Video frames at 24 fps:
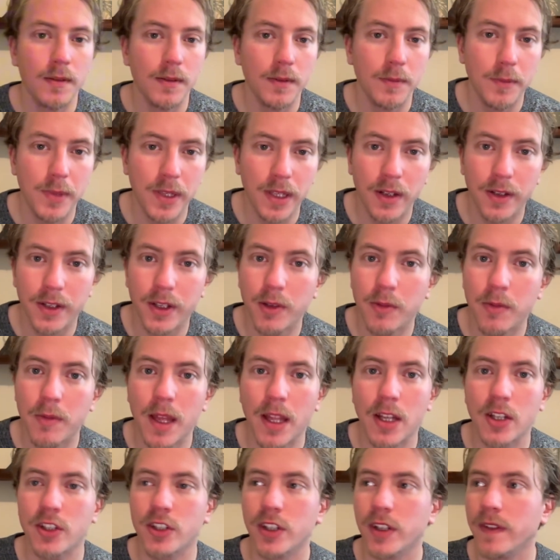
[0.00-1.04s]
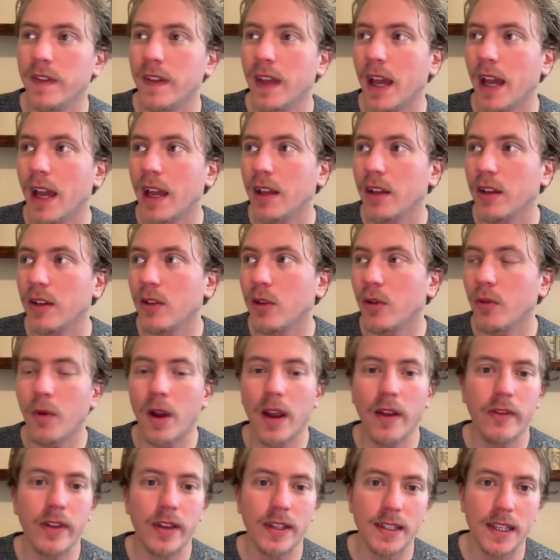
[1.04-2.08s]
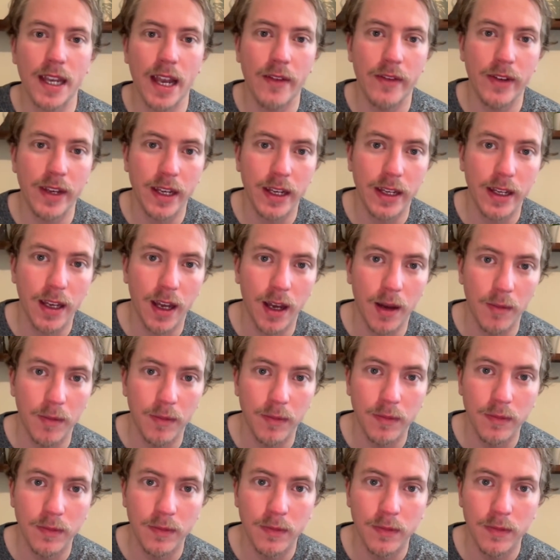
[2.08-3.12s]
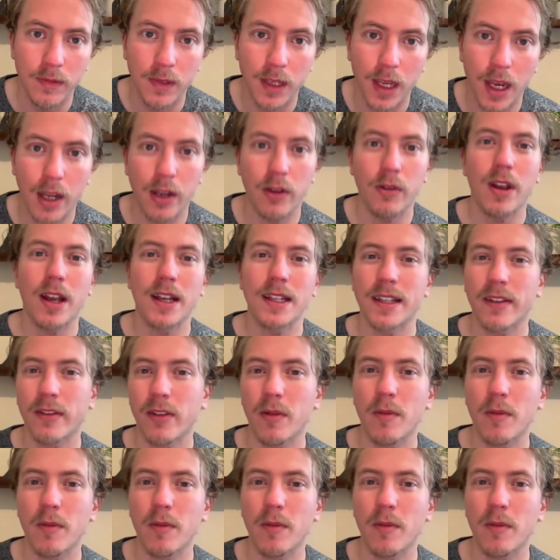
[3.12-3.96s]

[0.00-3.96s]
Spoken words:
Bill, you mentioned that your wife doesn't have an income and you guys have a